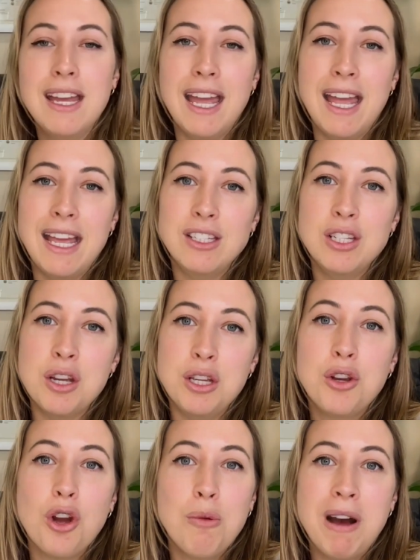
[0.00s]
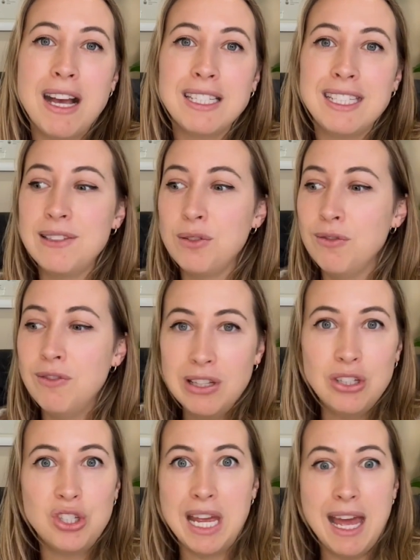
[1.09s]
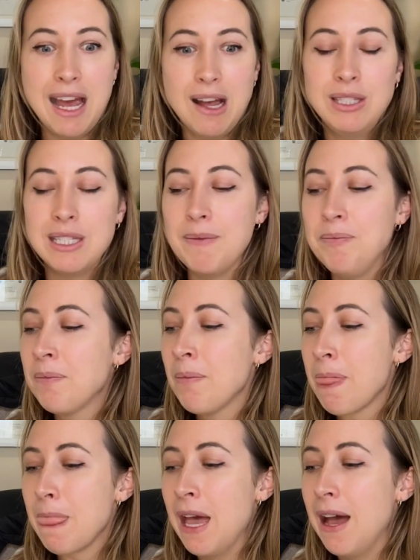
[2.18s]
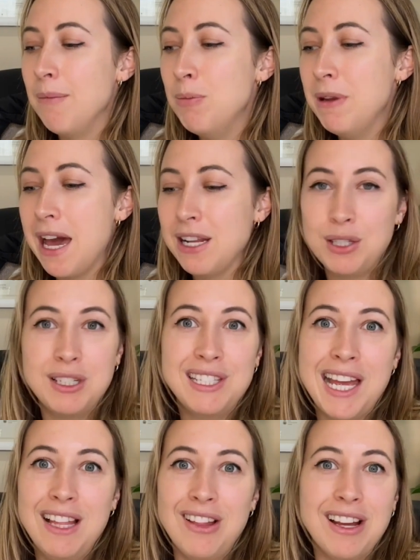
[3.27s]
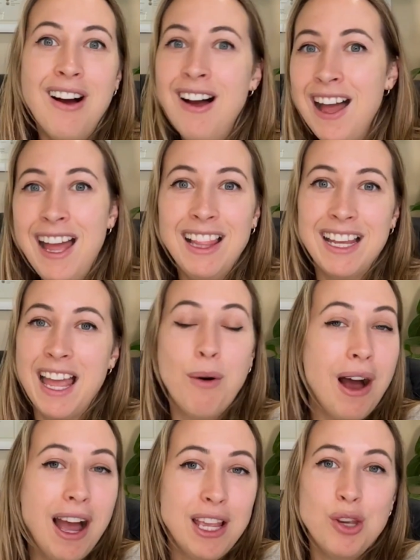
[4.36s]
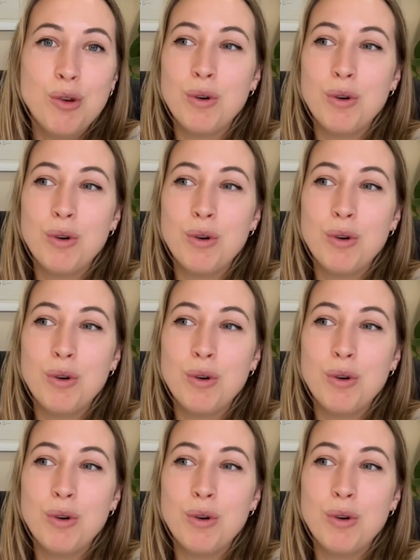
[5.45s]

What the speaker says: And, you go past these little village towns and you'd be able to sort of say like, hi, like, how are you?